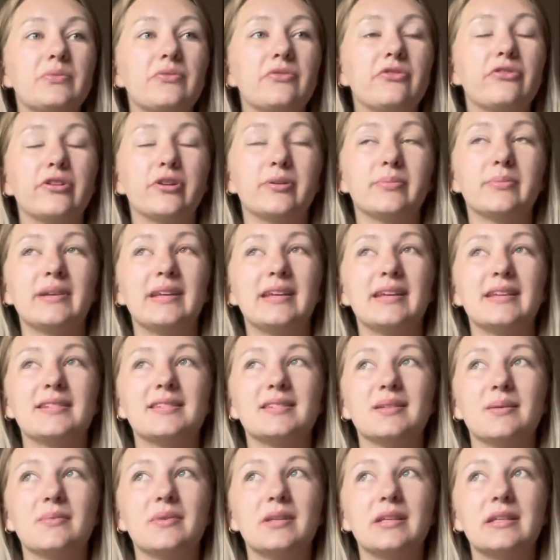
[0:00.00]
for me,
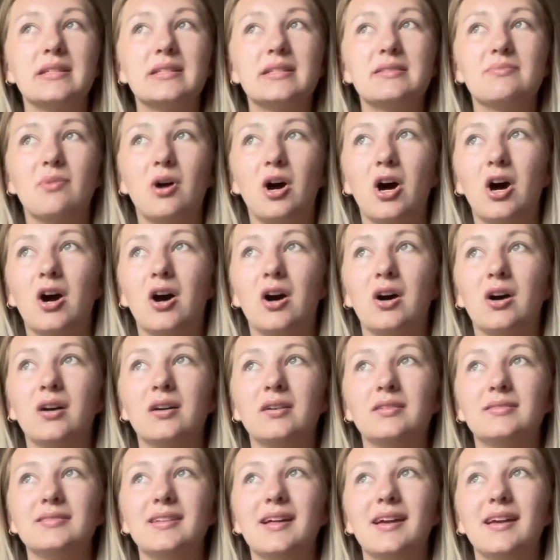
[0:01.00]
something
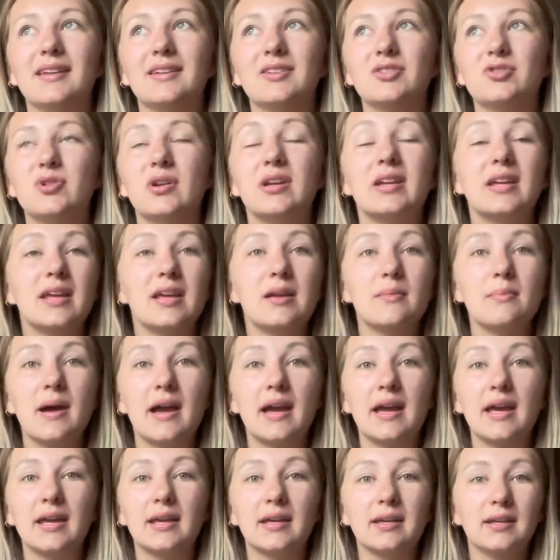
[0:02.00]
small like drinking
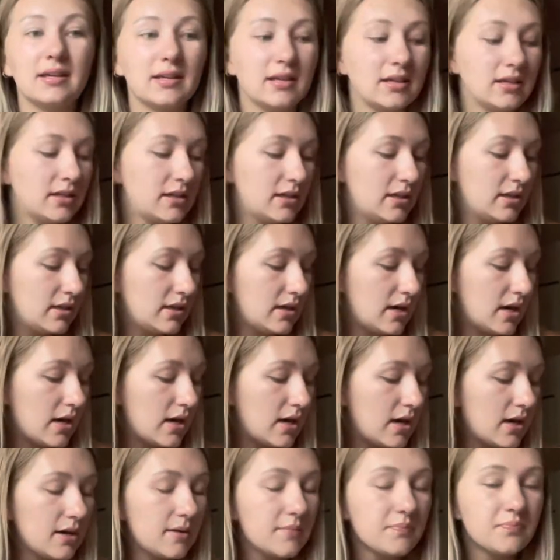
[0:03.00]
my
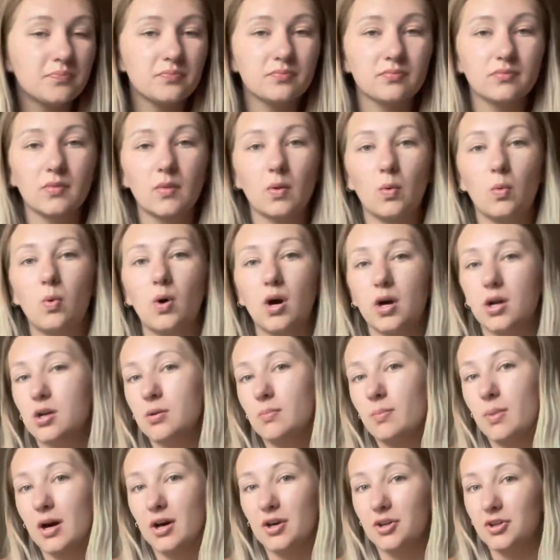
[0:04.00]
water
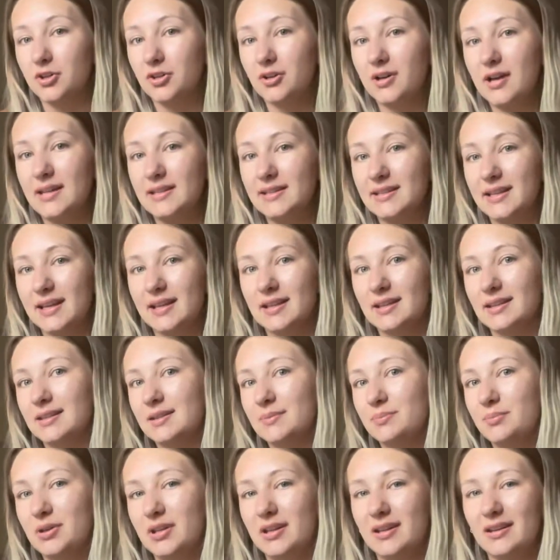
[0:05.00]
bottle and like
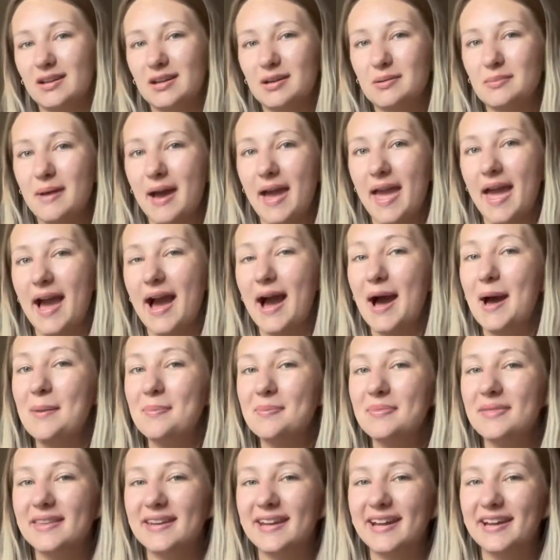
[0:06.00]
putting on my app
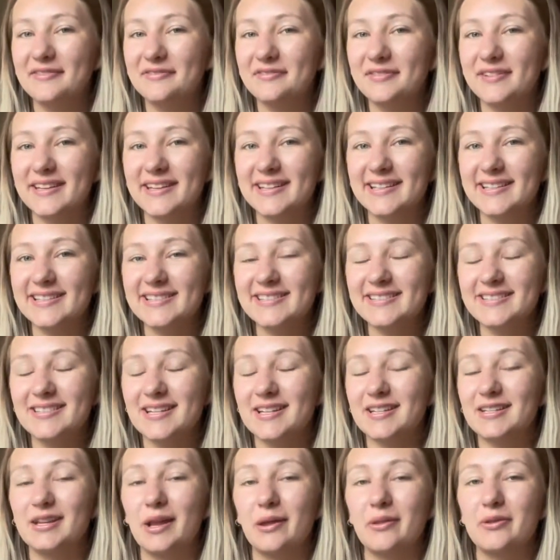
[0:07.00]
that I finished
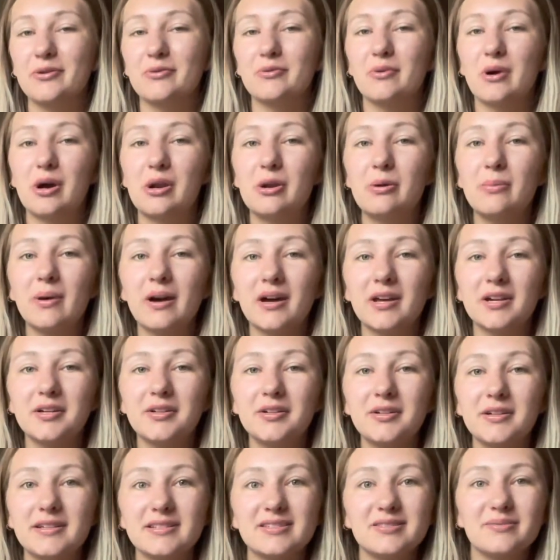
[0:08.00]
another water
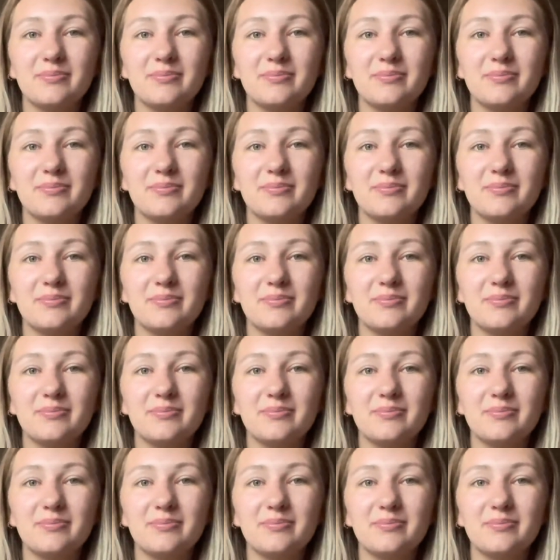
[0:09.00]
bottle is a